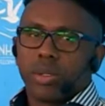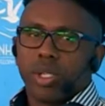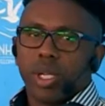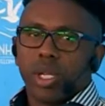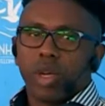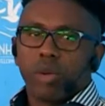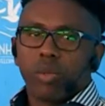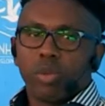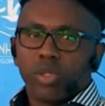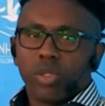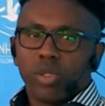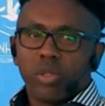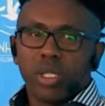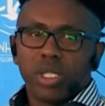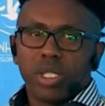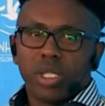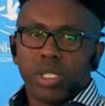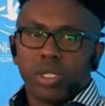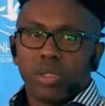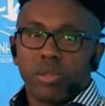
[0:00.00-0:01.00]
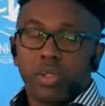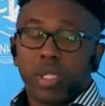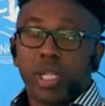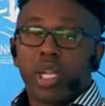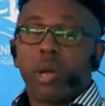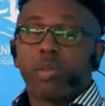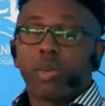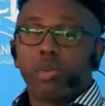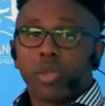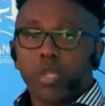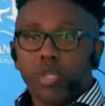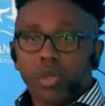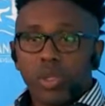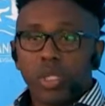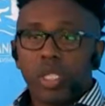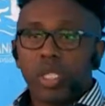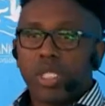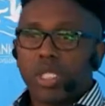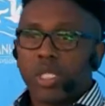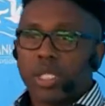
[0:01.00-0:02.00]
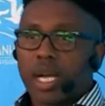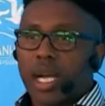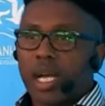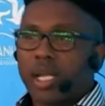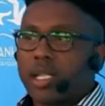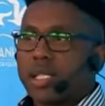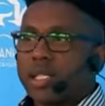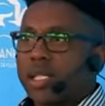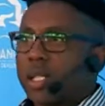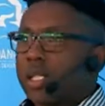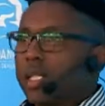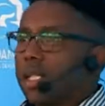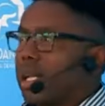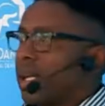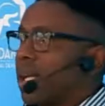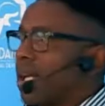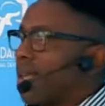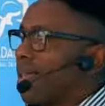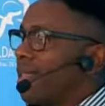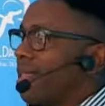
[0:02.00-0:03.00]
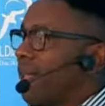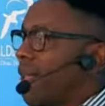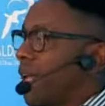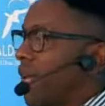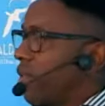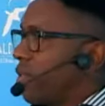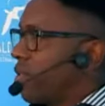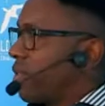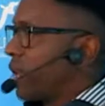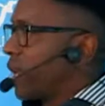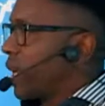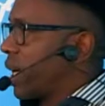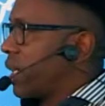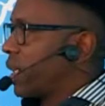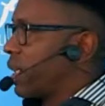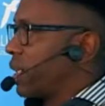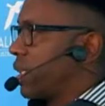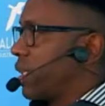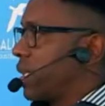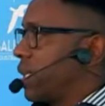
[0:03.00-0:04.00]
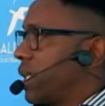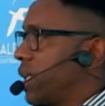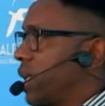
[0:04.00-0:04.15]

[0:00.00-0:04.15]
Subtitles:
take opportunities, to take up opportunities in IDZ, they have the right